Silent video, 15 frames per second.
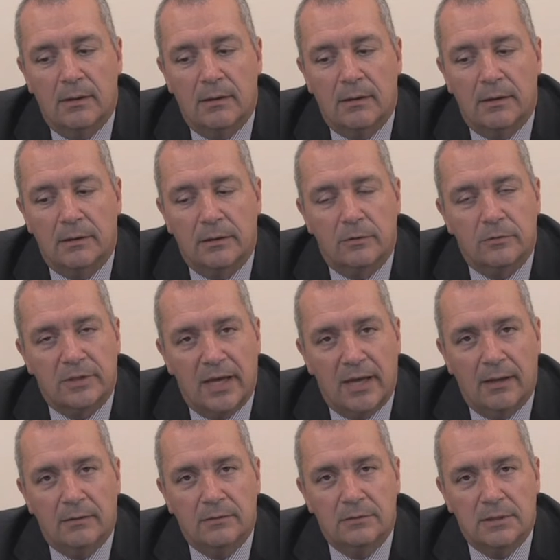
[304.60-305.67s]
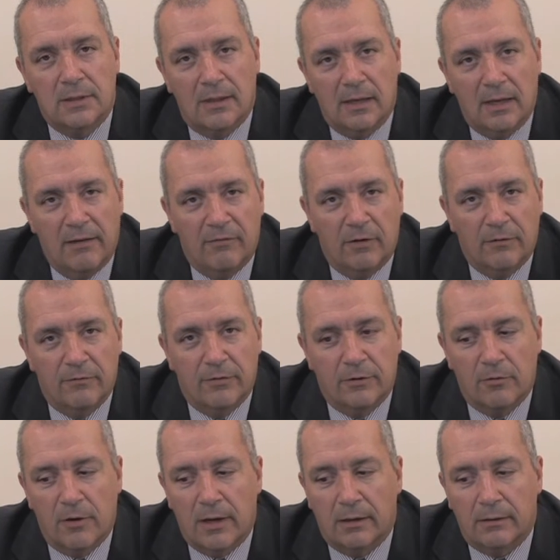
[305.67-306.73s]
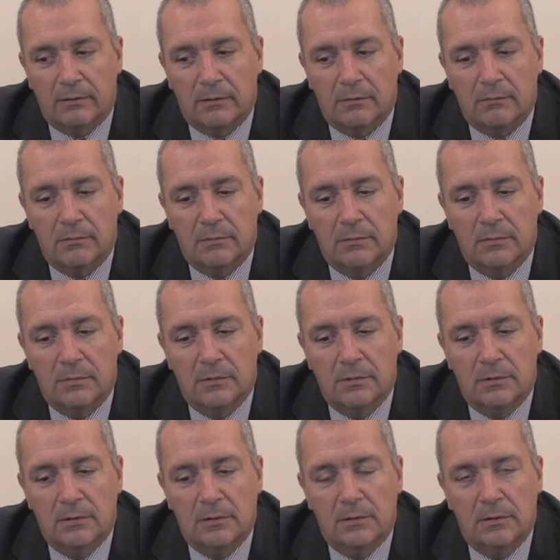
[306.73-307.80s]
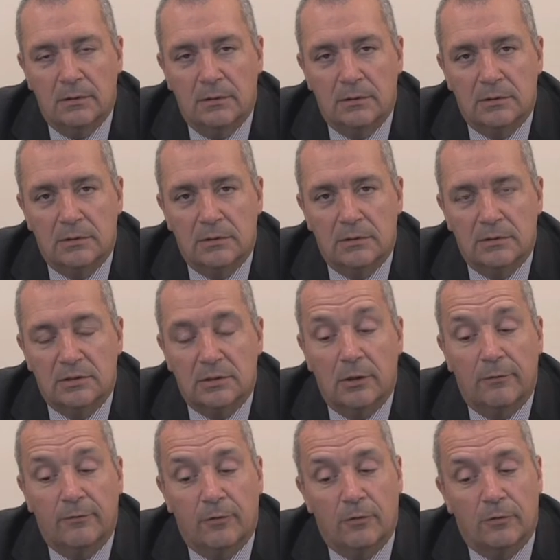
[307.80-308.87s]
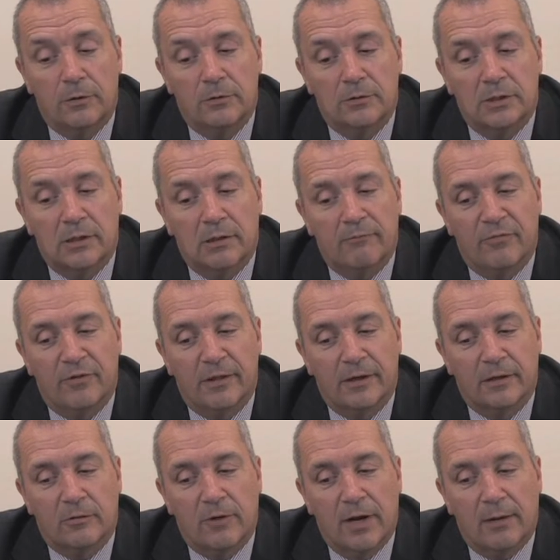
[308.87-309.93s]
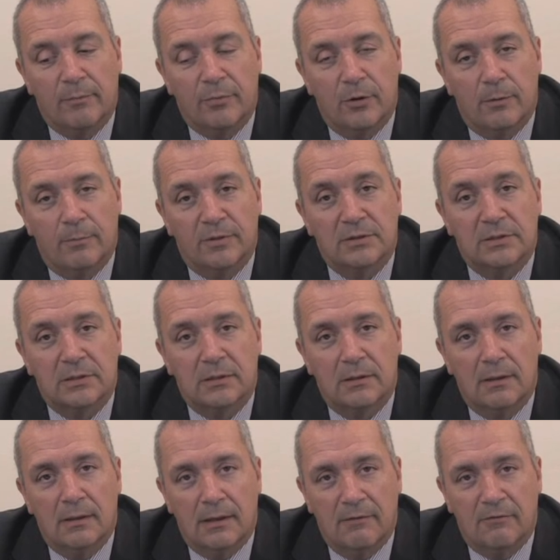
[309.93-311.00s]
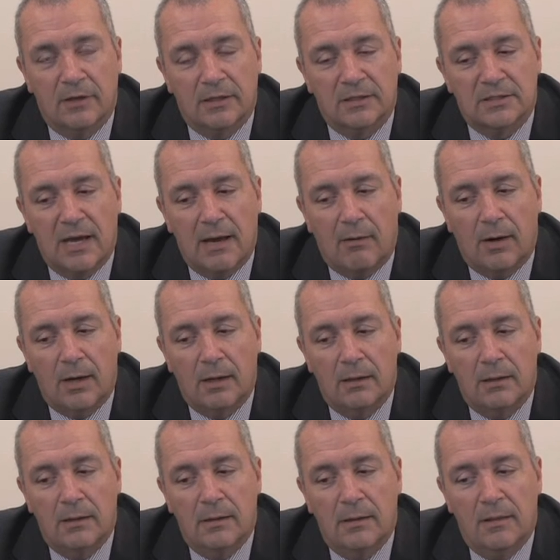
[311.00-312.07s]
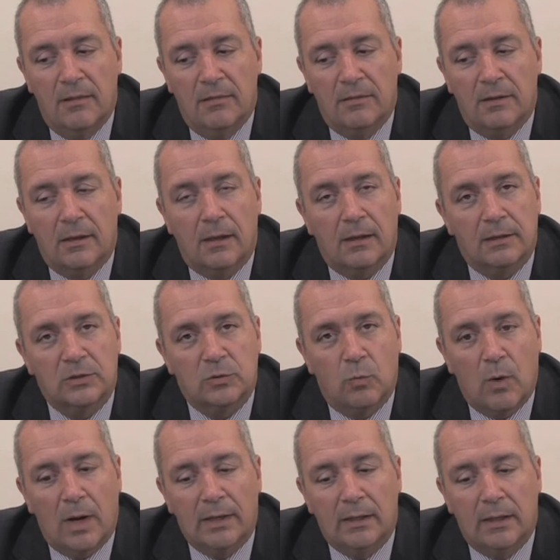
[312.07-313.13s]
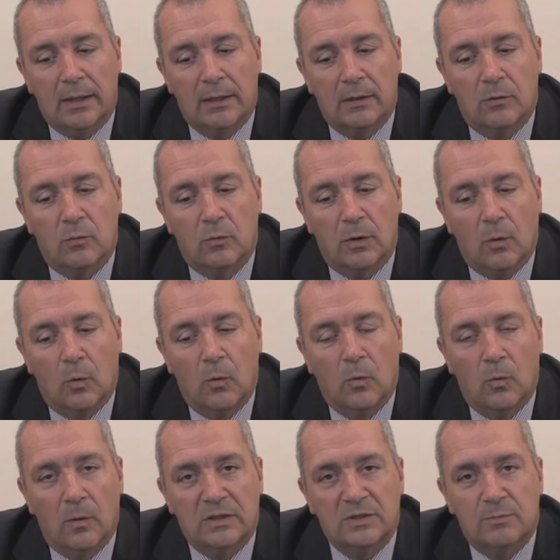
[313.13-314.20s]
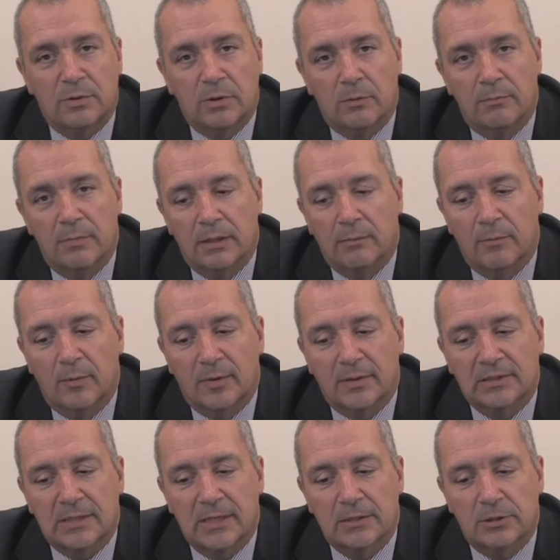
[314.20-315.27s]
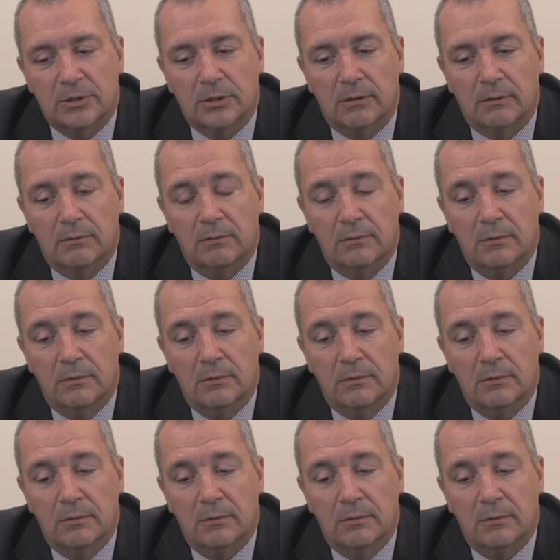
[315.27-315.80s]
They go down to the level of the ground. So if you're using them for their correct purpose, levelling a tower, then at least one leg will always be on minimum extension.